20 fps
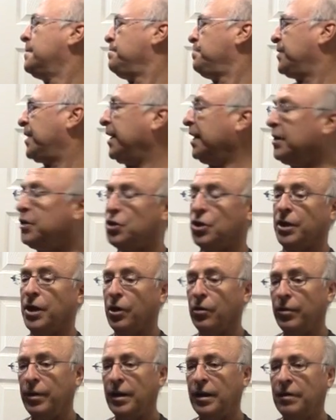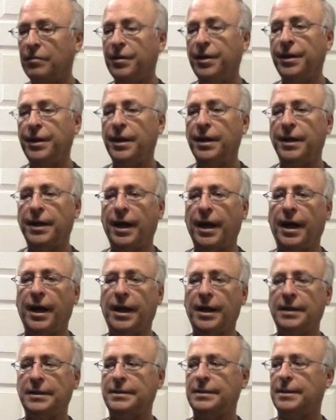the engineering of it,
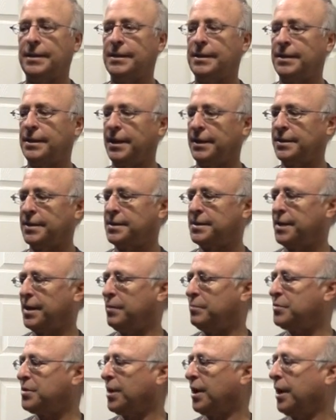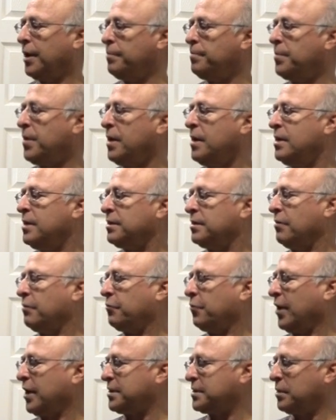and at the same time, the
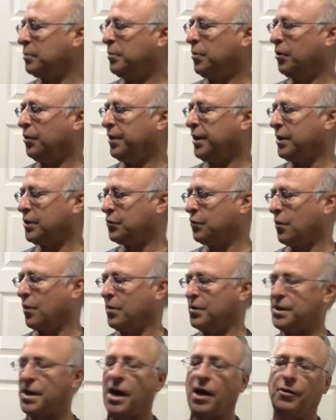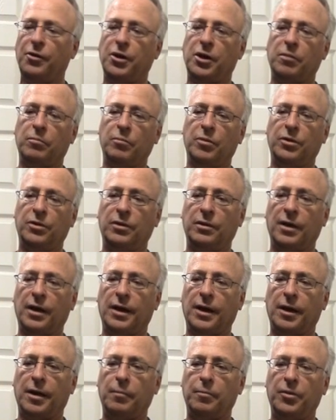flexibility as far as how you can
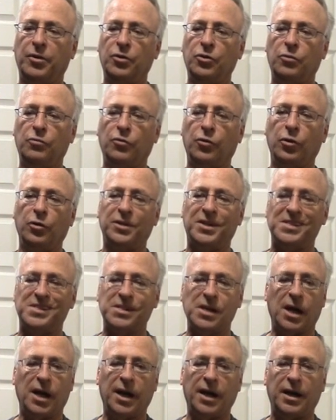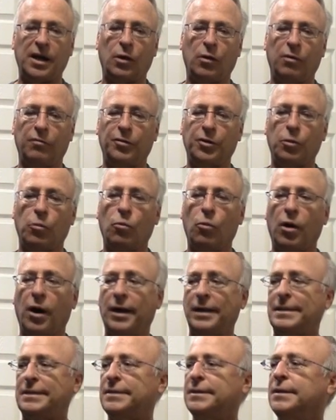maneuver, design however you
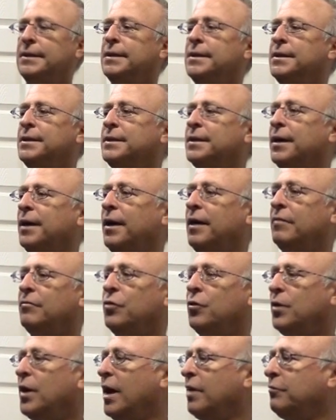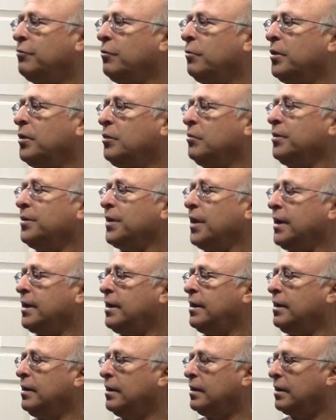want. If you're not familiar with
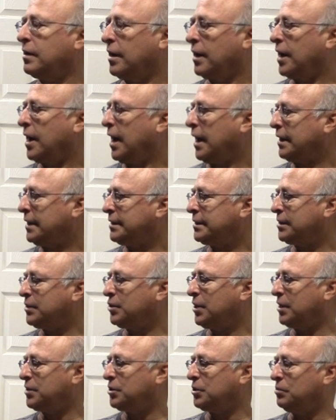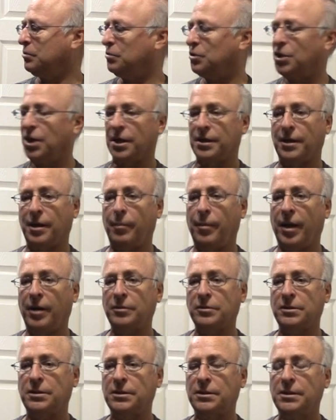Ikea, I highly suggest you check them
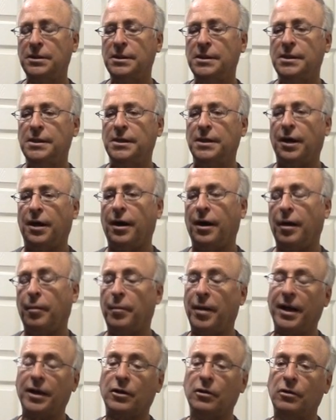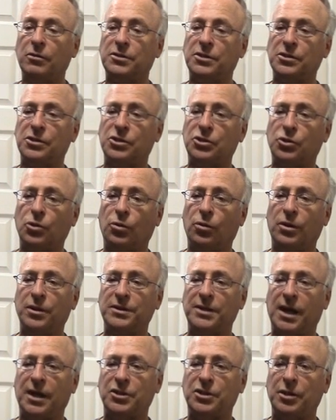out. My closest store
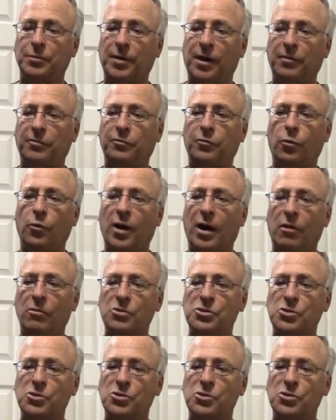is actually about 4 hours